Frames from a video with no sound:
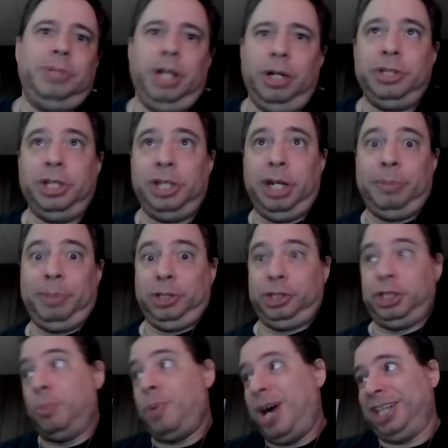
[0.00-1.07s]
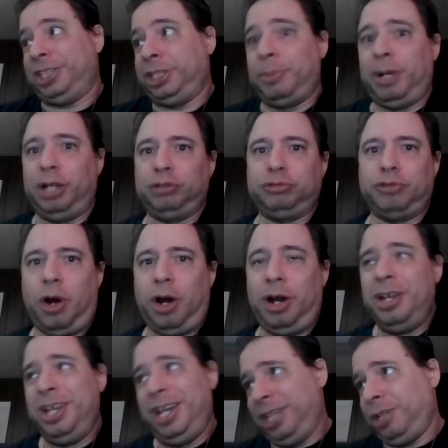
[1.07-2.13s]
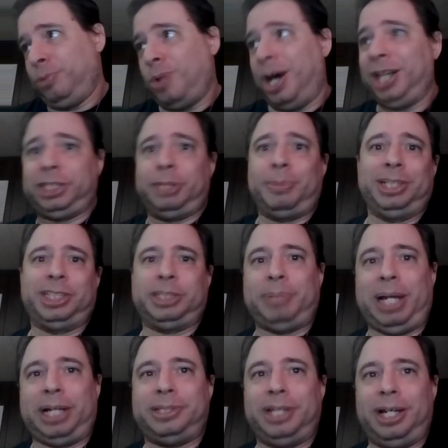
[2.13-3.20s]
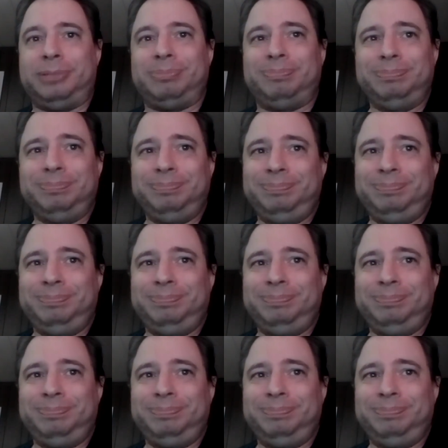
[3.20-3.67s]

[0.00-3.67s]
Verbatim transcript: No, you didn't, because you watched them on Raw and you watched them on SmackDown